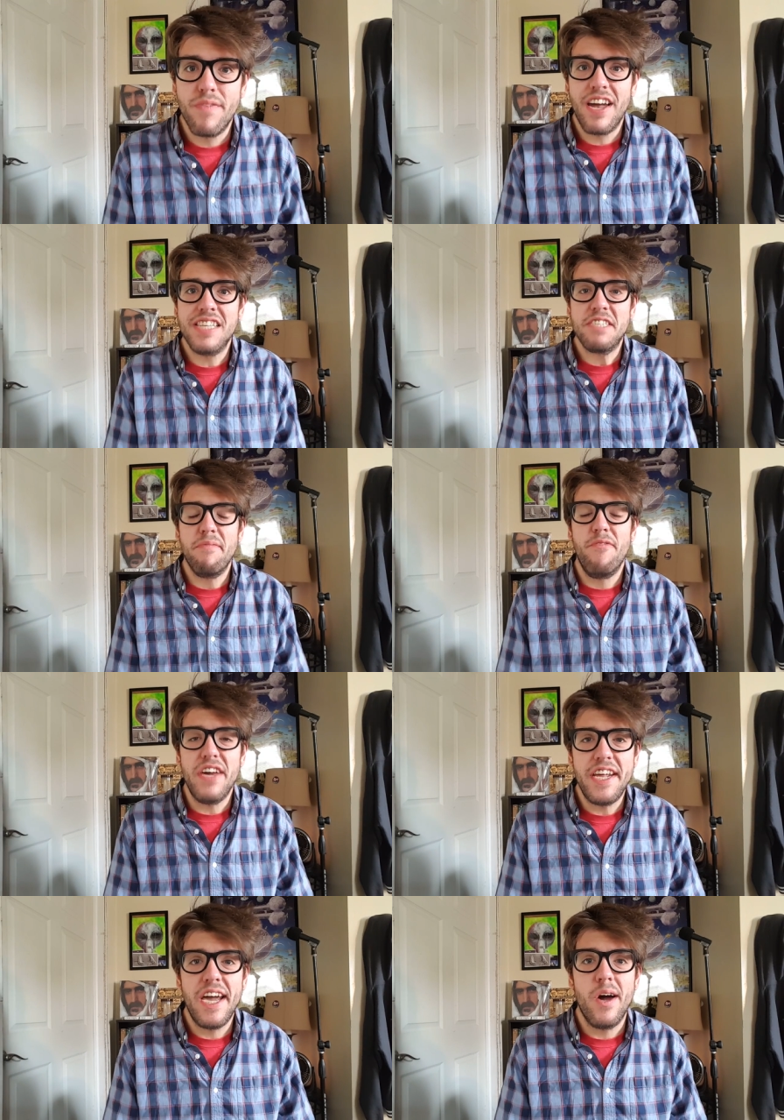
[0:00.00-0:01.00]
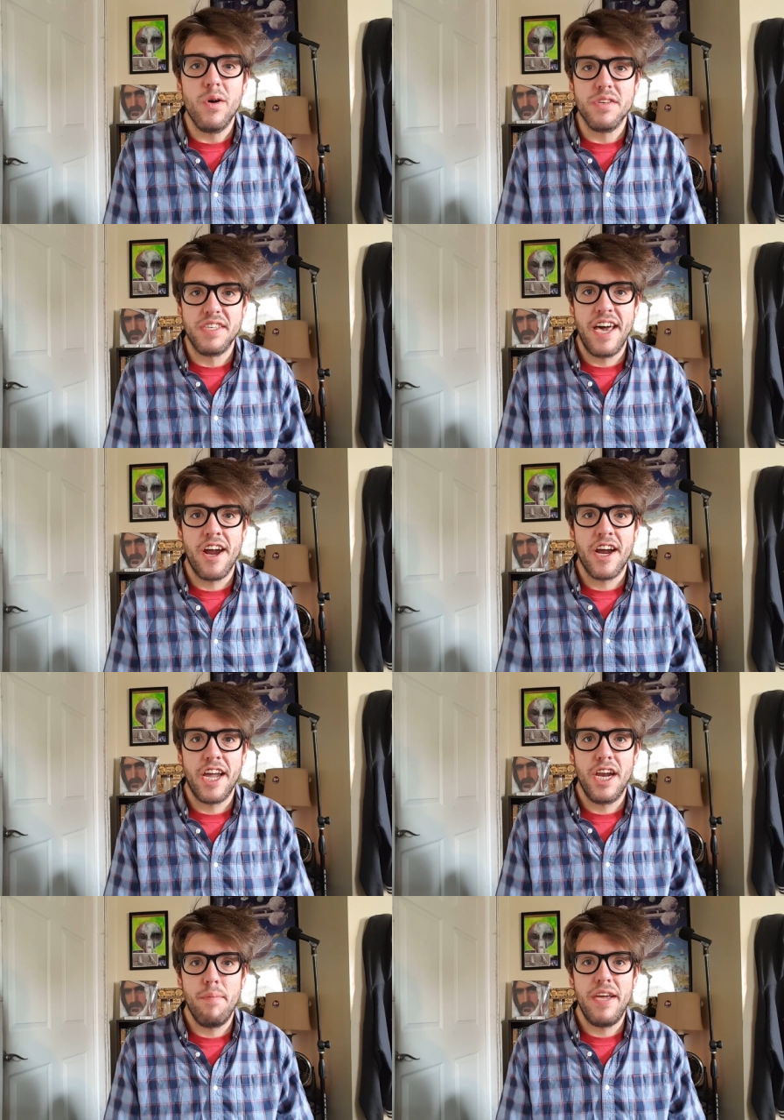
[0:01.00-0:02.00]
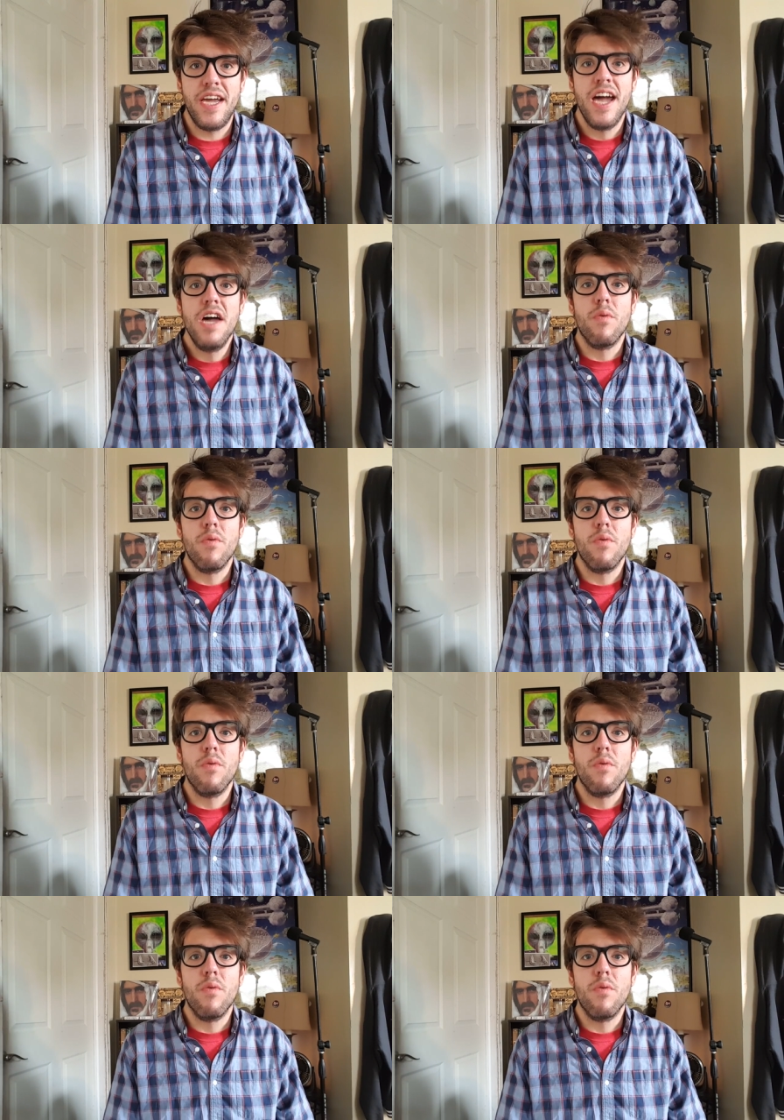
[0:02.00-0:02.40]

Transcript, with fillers: We've got some videos that are gonna be